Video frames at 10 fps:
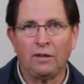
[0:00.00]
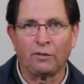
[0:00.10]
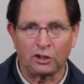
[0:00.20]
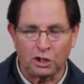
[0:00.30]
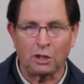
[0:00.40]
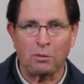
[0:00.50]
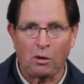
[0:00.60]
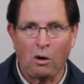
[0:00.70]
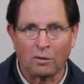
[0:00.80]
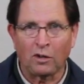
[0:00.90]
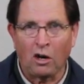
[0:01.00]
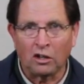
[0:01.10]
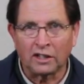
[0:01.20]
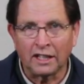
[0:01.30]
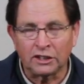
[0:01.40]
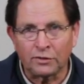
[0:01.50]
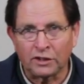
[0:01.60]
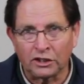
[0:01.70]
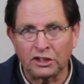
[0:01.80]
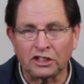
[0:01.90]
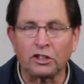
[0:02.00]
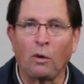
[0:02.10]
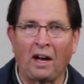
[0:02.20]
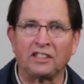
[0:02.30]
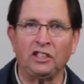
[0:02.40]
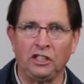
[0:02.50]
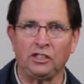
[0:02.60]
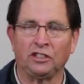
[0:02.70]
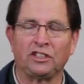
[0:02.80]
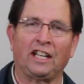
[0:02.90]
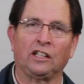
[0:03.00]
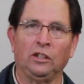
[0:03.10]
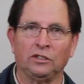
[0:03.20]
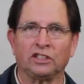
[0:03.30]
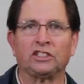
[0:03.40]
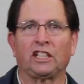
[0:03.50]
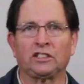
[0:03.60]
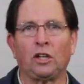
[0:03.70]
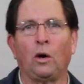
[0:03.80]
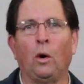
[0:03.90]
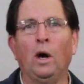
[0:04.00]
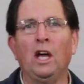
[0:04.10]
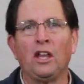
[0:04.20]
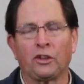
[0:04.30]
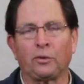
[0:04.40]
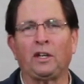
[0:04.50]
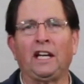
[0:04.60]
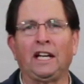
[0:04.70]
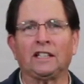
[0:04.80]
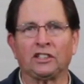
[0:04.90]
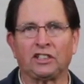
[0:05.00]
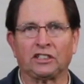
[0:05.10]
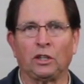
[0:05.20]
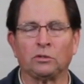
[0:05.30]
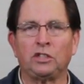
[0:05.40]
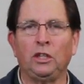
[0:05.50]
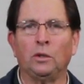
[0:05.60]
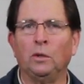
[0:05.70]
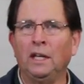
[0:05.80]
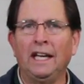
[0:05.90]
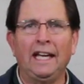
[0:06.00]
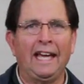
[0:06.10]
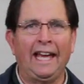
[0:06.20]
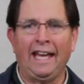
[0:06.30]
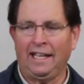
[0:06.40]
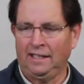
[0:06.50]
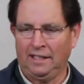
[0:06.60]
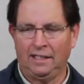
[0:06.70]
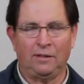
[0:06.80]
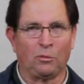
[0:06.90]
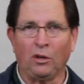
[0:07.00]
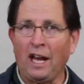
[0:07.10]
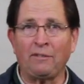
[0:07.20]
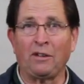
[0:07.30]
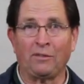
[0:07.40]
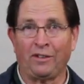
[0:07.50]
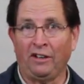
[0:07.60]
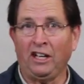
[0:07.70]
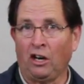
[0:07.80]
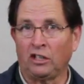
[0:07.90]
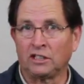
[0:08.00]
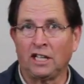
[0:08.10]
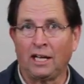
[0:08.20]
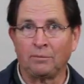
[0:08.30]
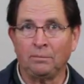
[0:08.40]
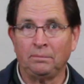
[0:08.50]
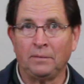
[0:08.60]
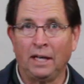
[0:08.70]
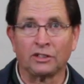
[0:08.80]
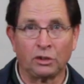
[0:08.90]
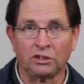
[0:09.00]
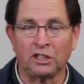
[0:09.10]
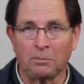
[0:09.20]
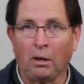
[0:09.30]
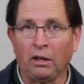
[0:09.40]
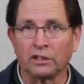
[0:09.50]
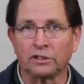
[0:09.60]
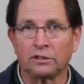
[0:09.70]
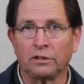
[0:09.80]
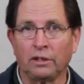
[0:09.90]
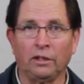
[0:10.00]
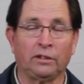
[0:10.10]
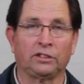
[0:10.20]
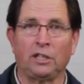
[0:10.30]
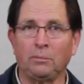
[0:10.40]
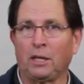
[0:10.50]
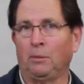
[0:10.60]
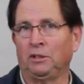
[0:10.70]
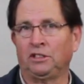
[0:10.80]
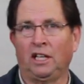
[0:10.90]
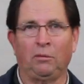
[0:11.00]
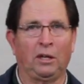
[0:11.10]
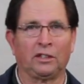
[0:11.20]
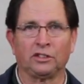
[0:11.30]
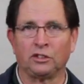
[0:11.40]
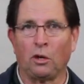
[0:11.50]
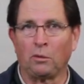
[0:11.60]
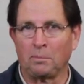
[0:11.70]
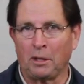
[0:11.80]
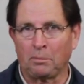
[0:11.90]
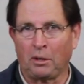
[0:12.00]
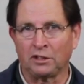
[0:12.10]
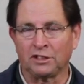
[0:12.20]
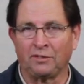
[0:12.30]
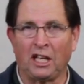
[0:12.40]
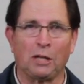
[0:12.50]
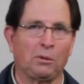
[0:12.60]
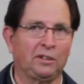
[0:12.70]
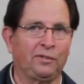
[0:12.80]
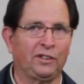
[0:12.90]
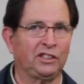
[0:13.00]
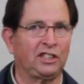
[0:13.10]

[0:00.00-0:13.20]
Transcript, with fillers: for turbo overhaul kits for the 6.0X engines. That include the 603 and the 602. And we're having a very hard time sourcing parts. You know, there's some companies say, well, there's no repair parts available for the